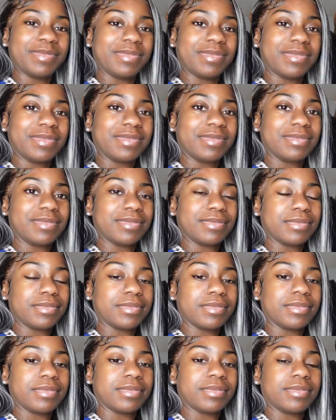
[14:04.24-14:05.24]

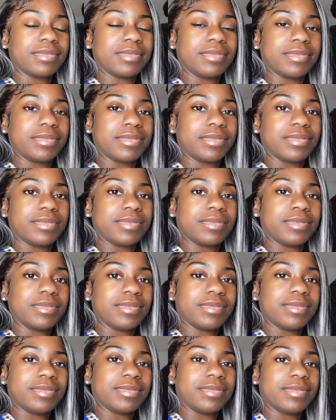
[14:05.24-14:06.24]

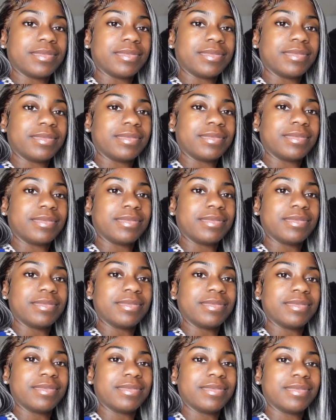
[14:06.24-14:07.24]

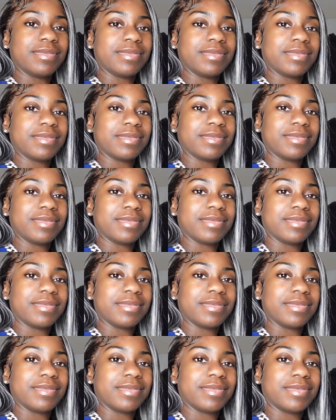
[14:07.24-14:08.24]

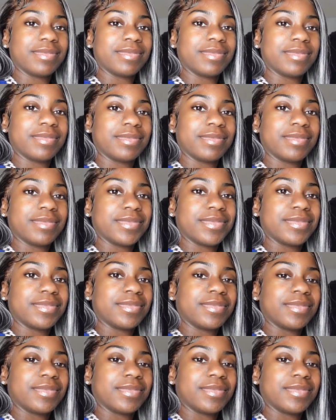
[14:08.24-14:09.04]
This person isn't speaking.